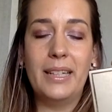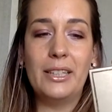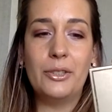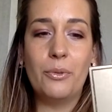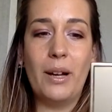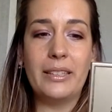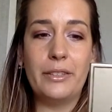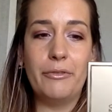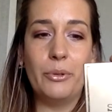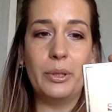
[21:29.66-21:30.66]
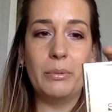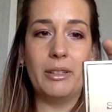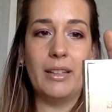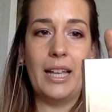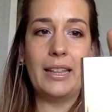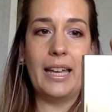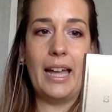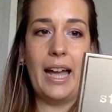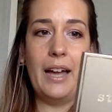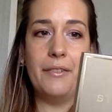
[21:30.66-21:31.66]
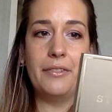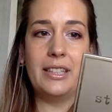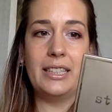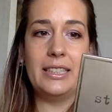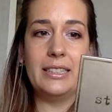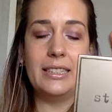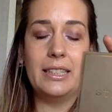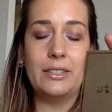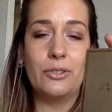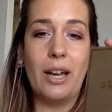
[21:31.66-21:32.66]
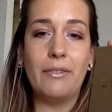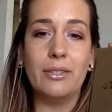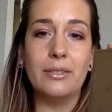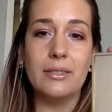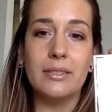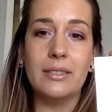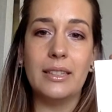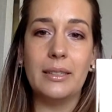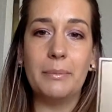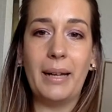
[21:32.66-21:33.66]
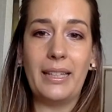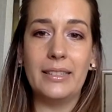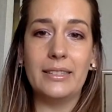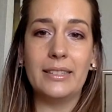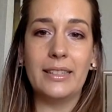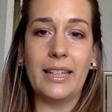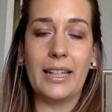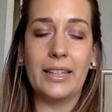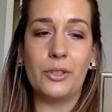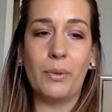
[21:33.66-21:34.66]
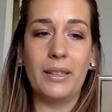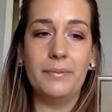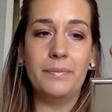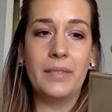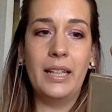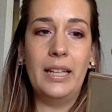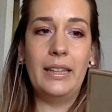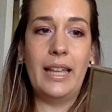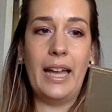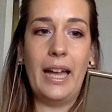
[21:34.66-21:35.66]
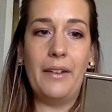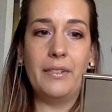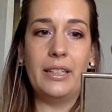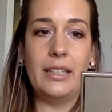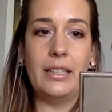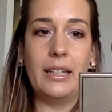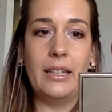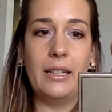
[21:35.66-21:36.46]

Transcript: is quite affordable, and they have these travel palettes like this one. They have it in